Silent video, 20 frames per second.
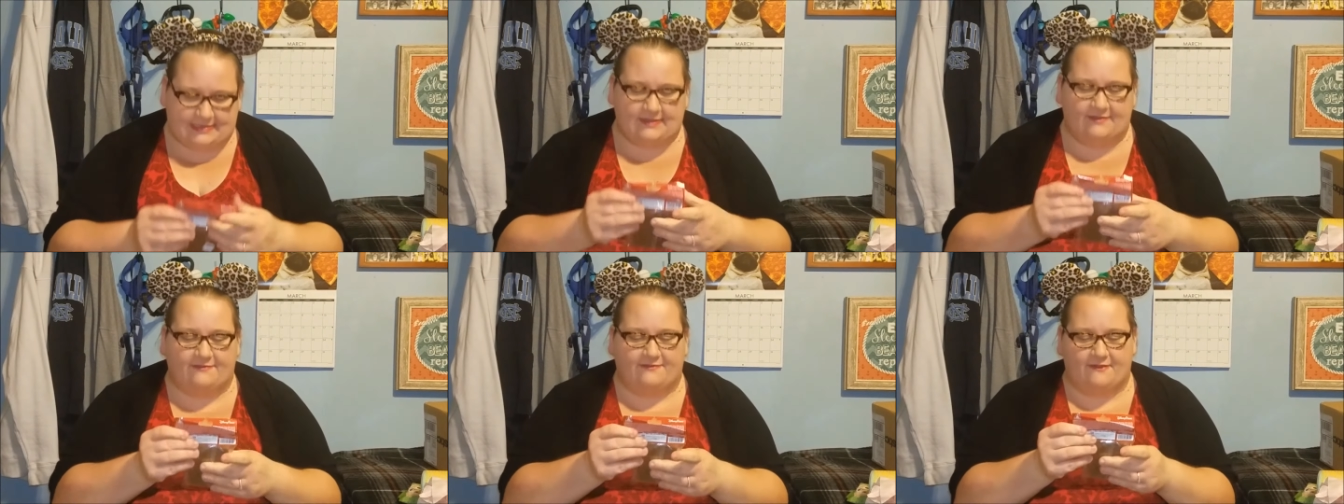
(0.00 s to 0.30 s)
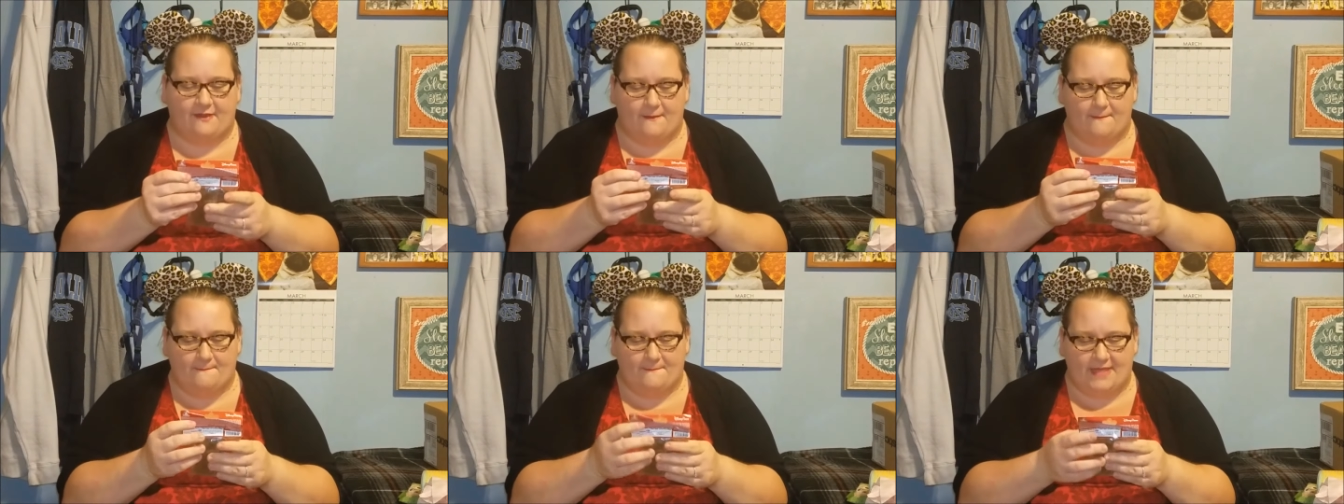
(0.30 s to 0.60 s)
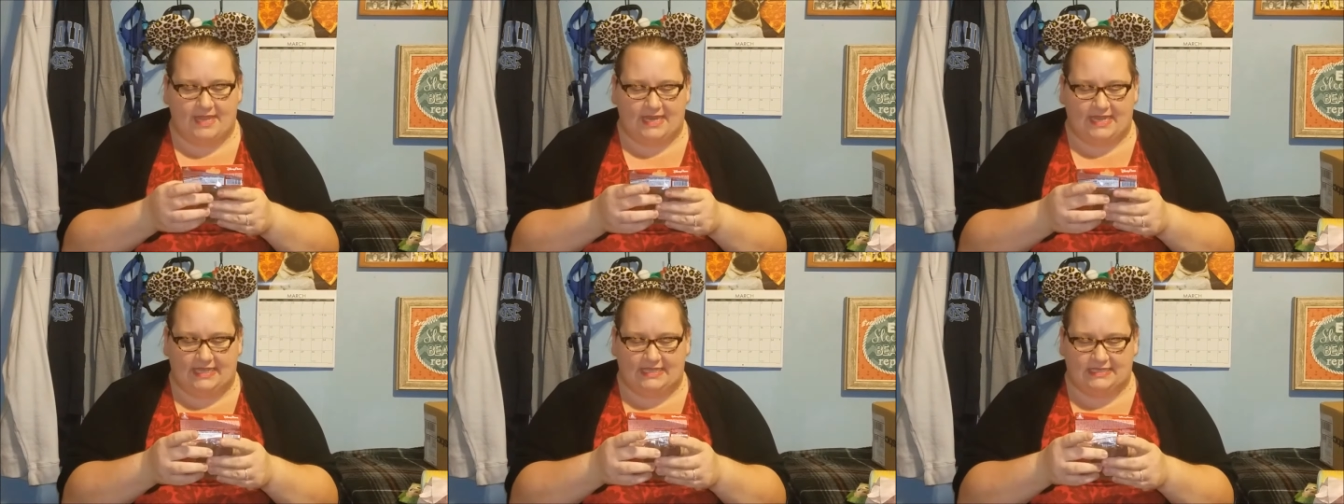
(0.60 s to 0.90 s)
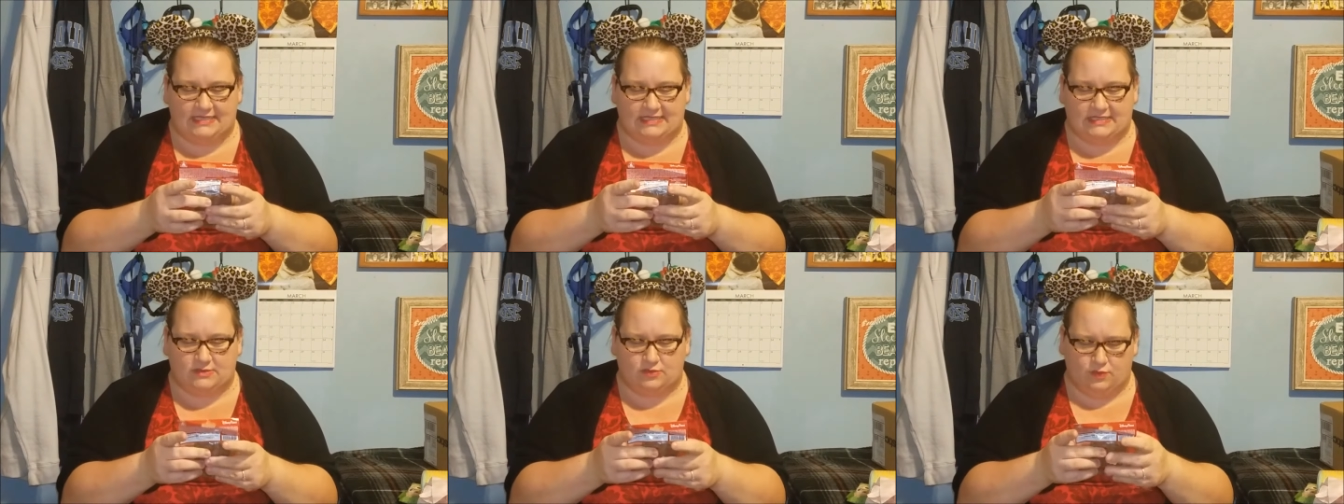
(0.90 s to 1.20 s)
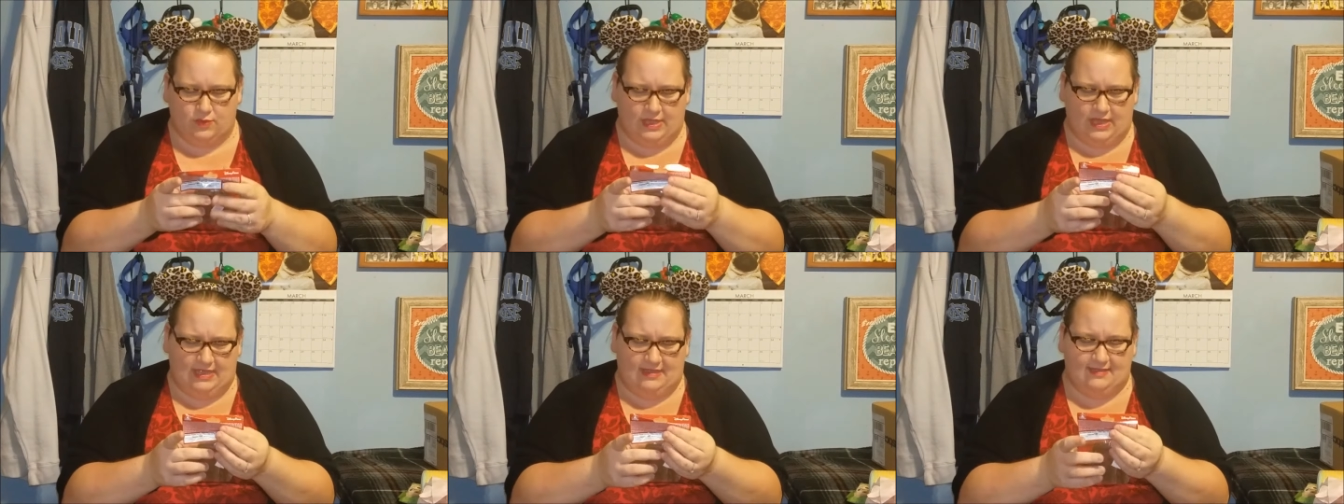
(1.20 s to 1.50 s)
from Mini
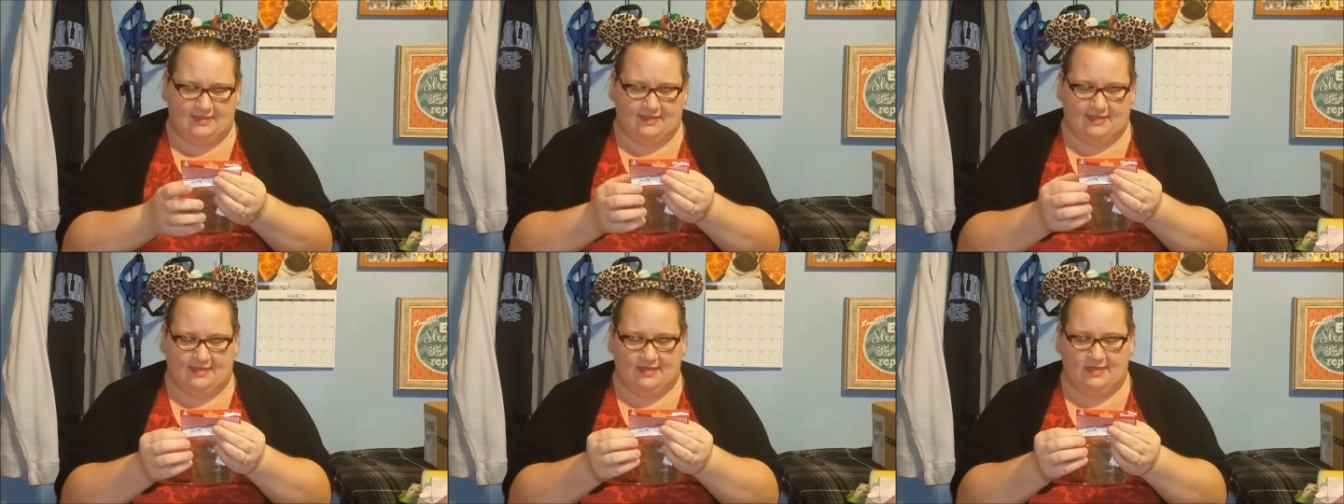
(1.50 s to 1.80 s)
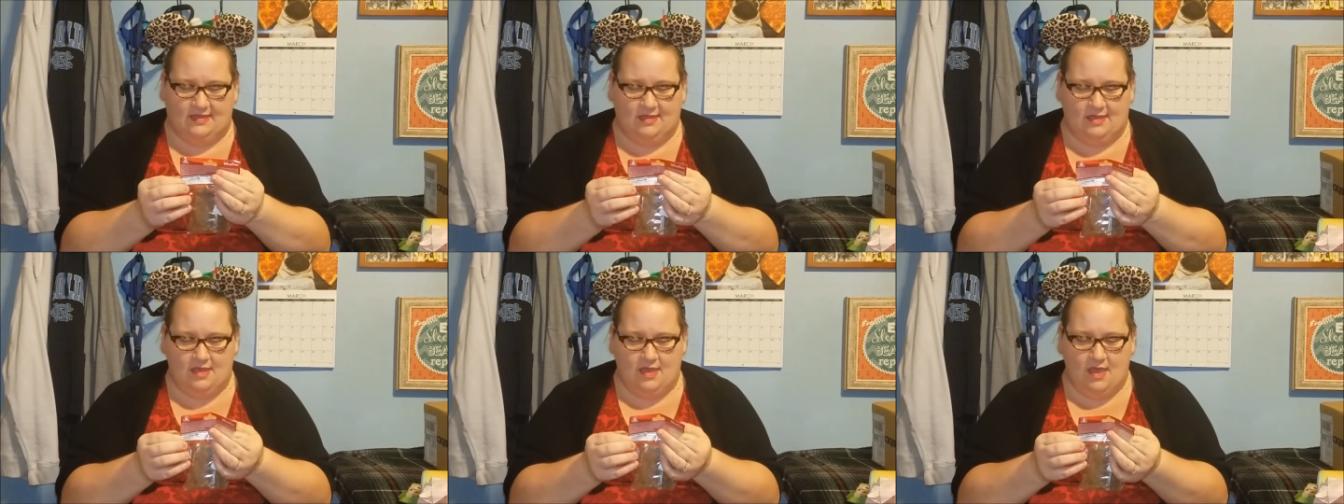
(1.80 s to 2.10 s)
Sweets.